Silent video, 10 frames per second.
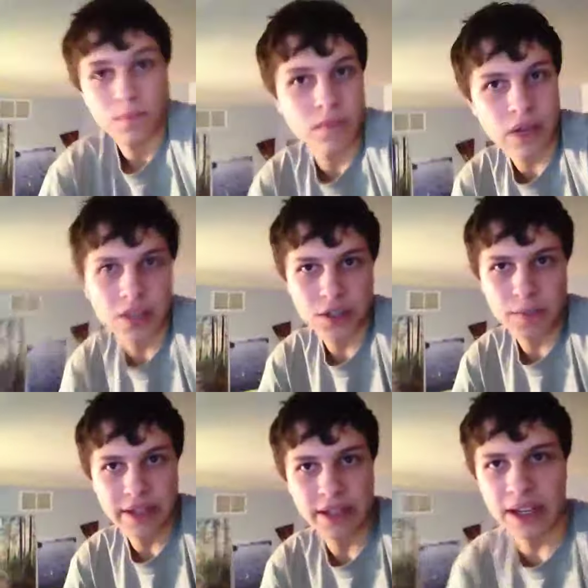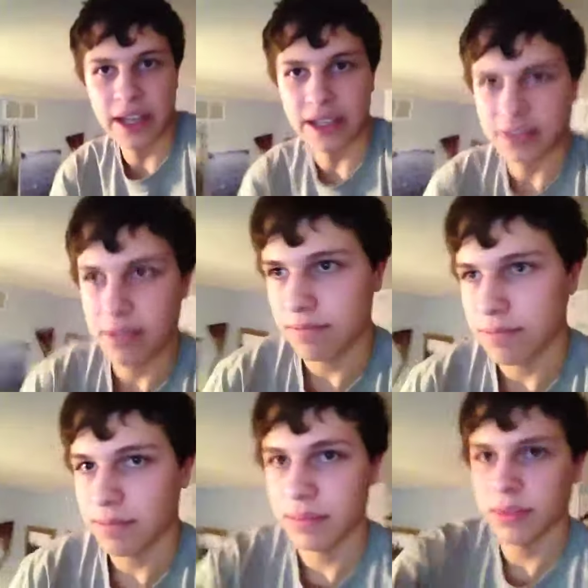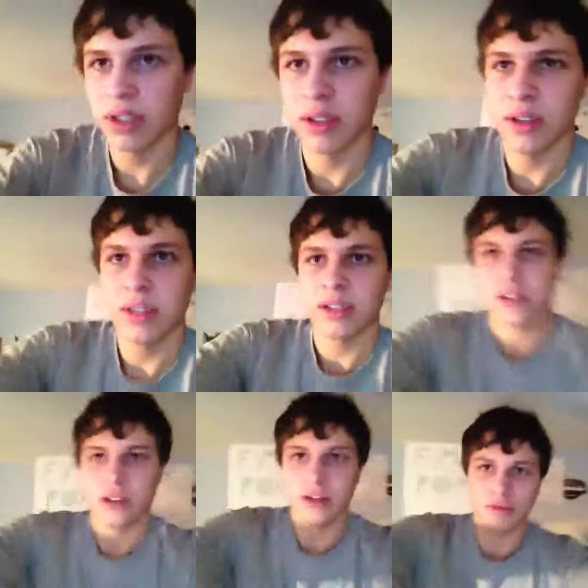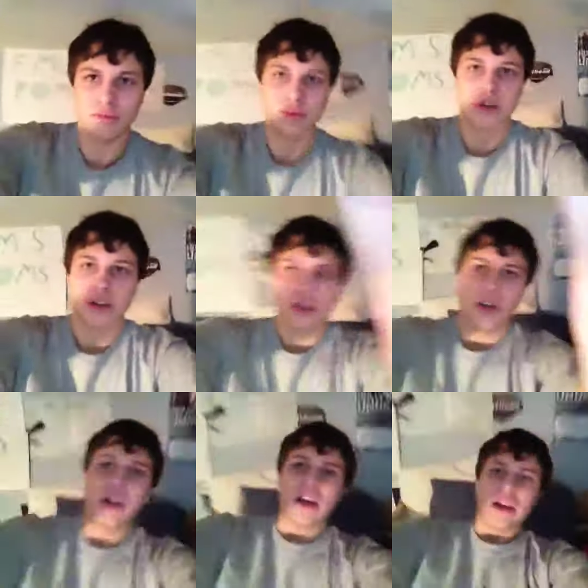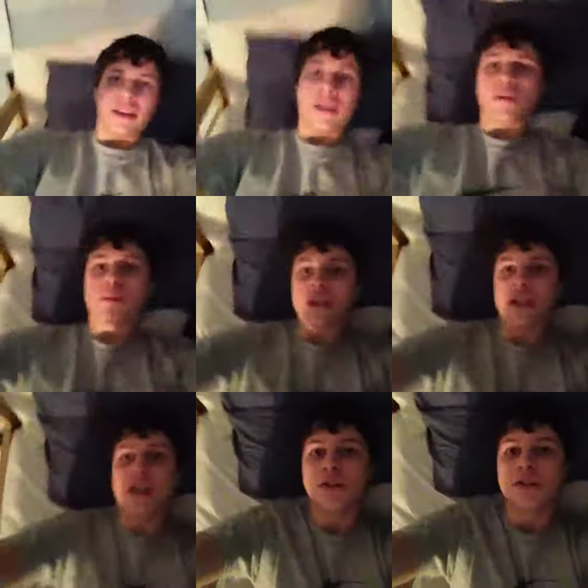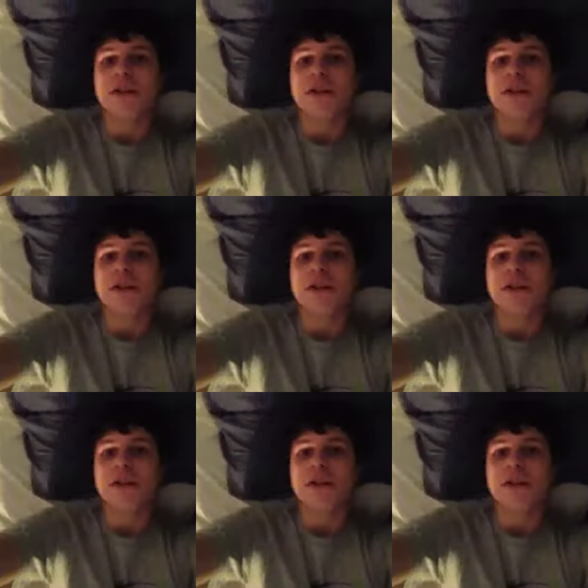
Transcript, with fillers: That's me, I guess. So I think I'm gonna go, you